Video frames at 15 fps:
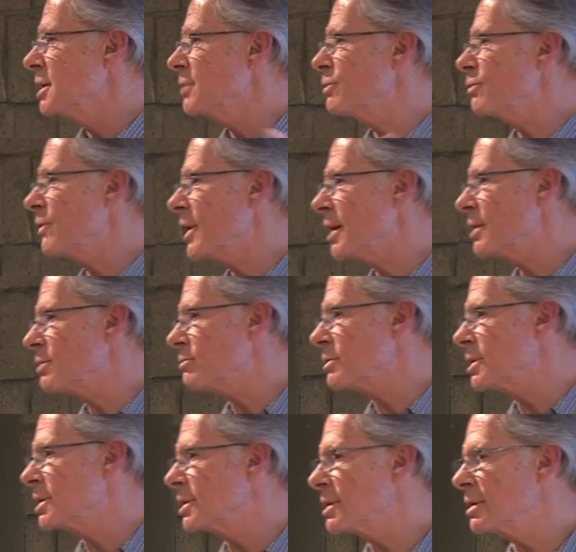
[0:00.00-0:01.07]
If you've had
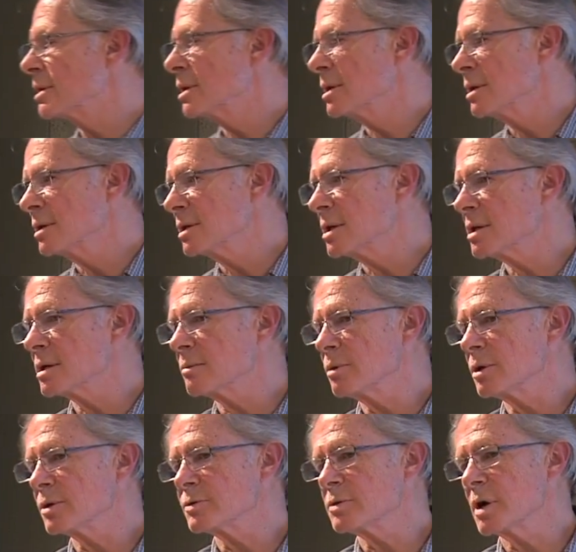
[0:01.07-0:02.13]
three
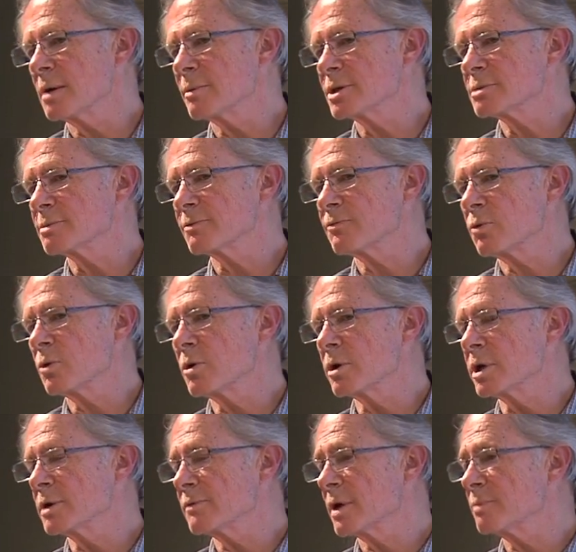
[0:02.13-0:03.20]
terrible traumas
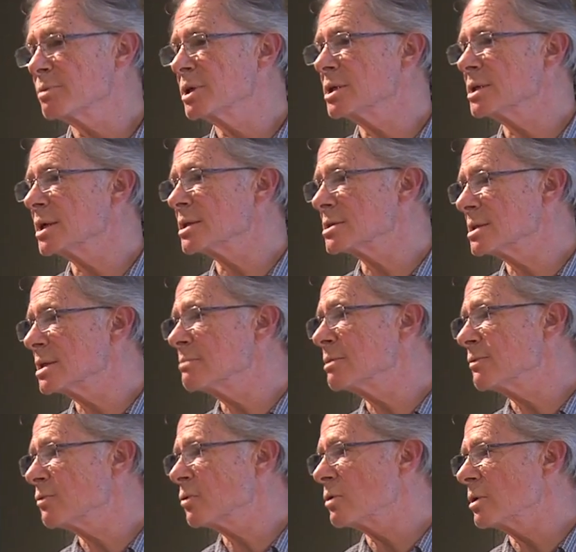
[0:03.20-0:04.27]
before and have had PTSD
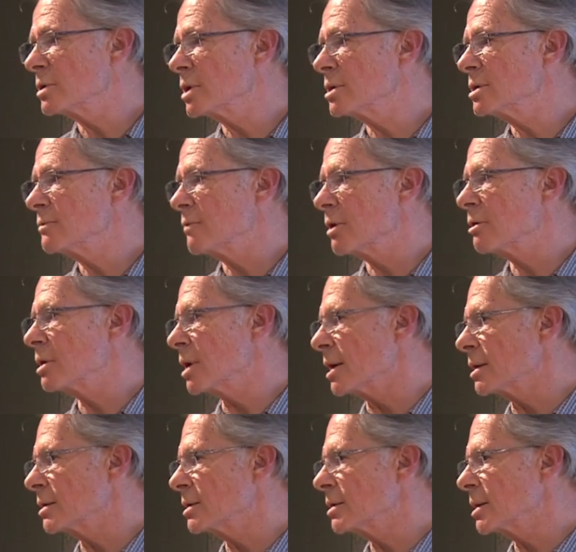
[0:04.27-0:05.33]
before, then you're very
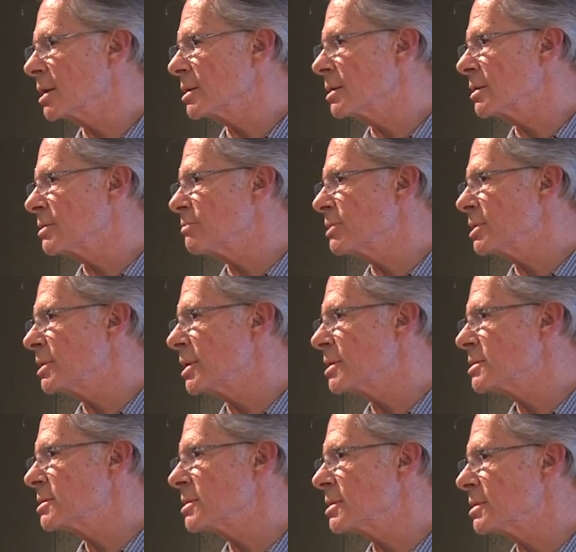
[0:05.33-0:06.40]
likely to get another
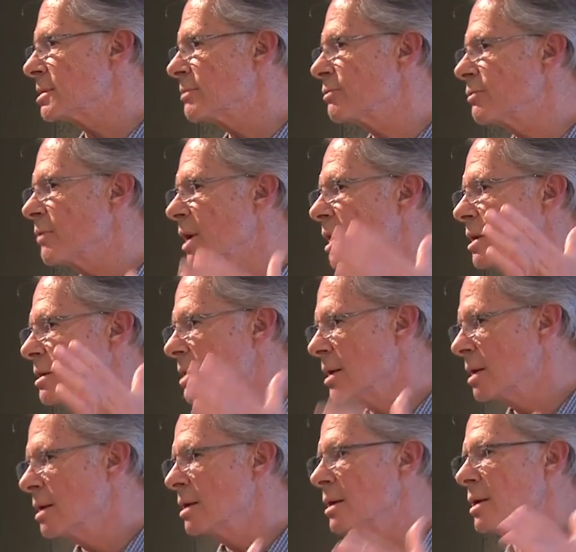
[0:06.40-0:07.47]
PTSD. If you've had
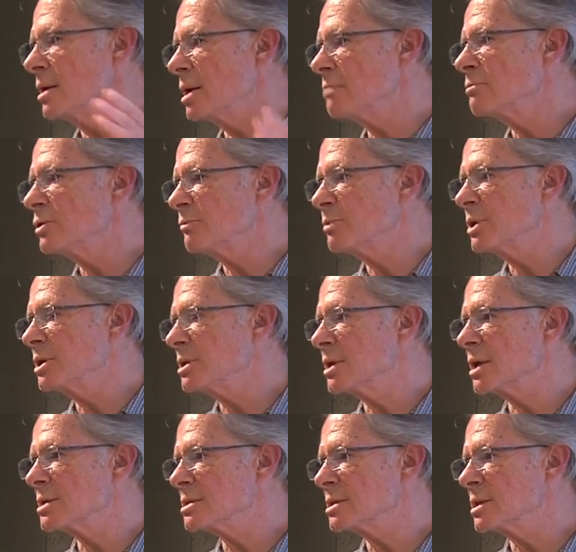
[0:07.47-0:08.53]
a number of
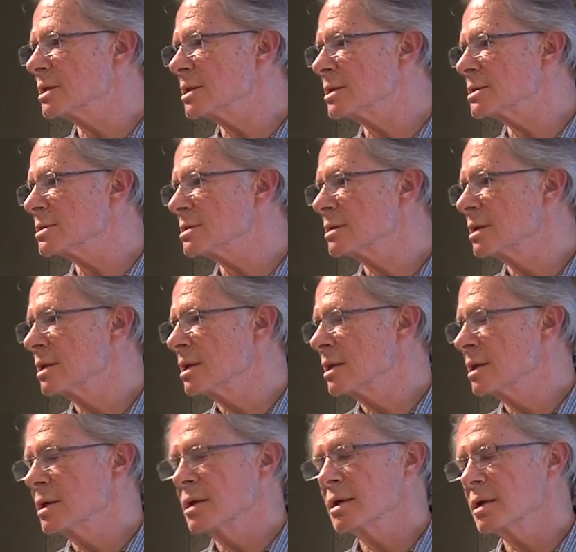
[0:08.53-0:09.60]
PTSDs,
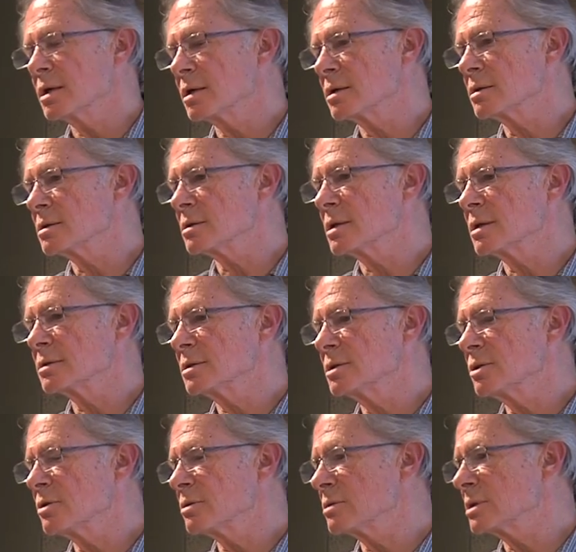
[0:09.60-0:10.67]
uh, you
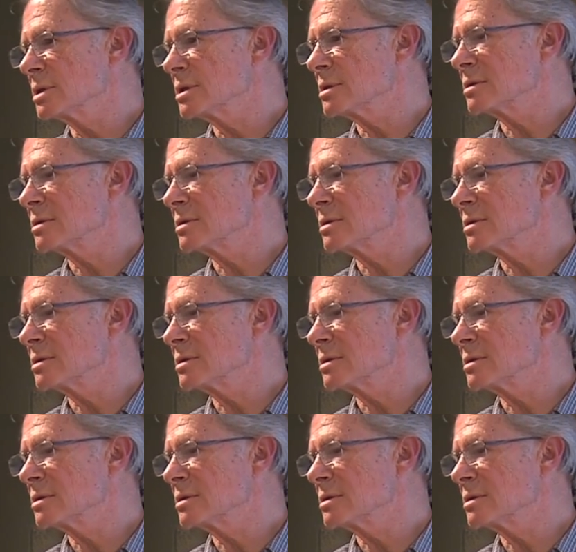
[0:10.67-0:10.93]
know,